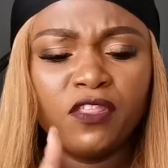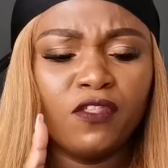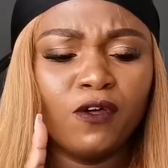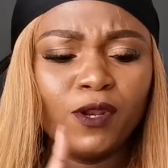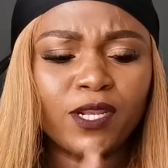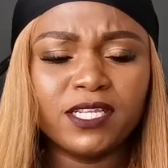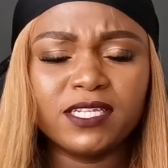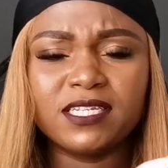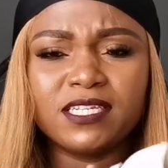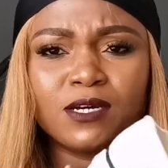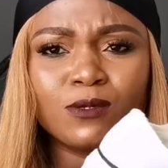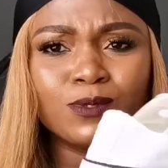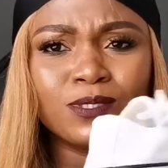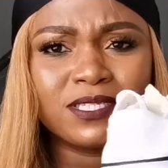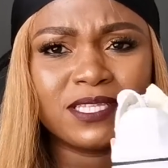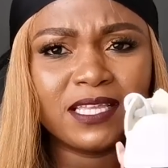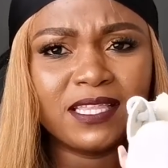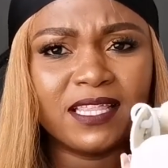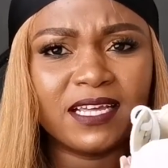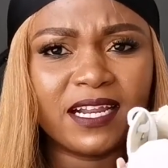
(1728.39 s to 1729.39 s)
The only
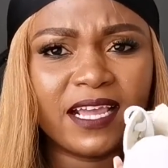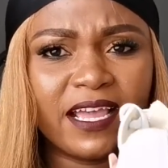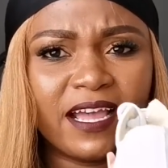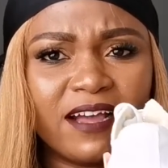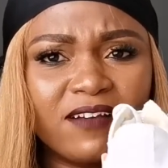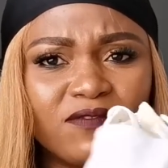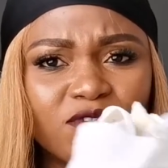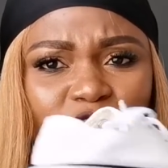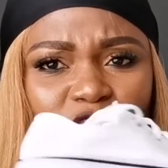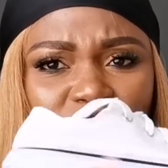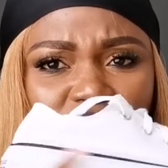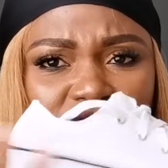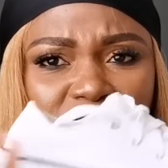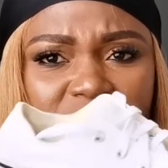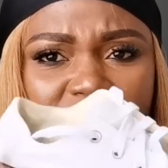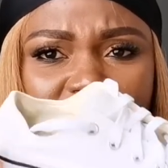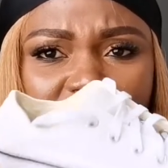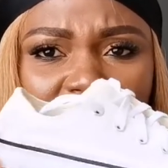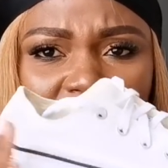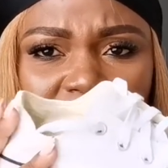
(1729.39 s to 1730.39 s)
downside that I have with
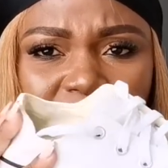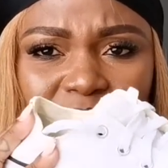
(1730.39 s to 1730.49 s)
this